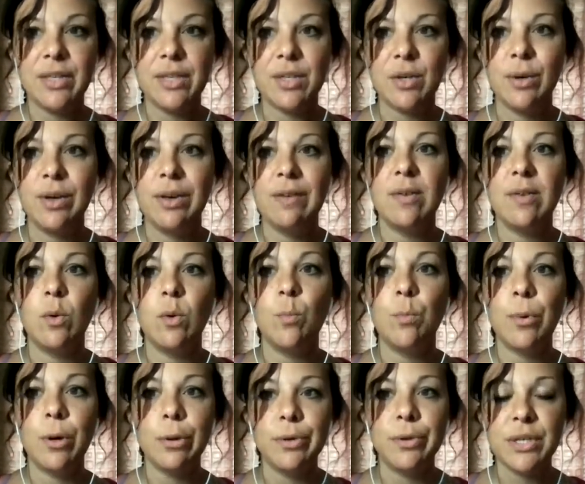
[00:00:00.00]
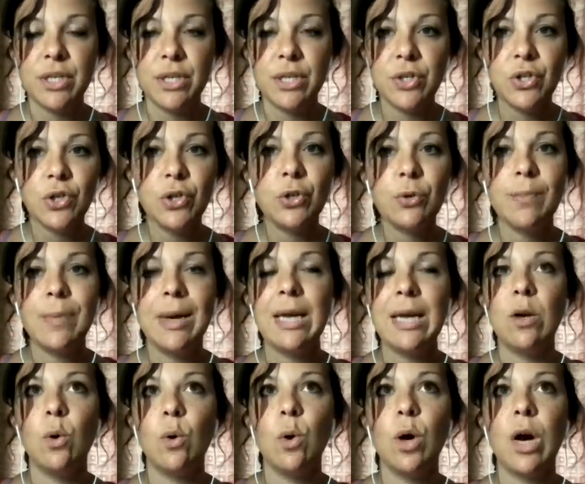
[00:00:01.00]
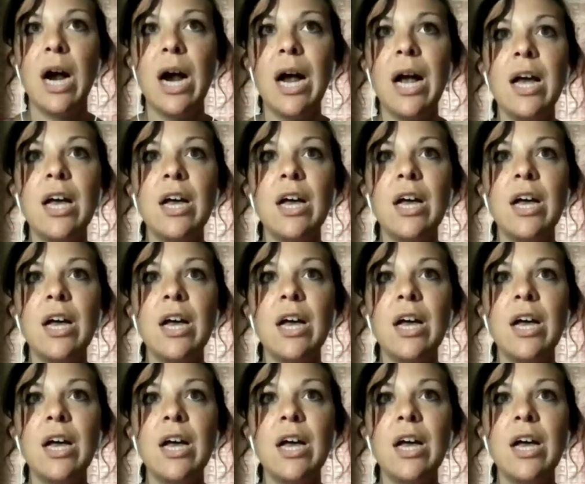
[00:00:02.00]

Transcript: So even post attunement, or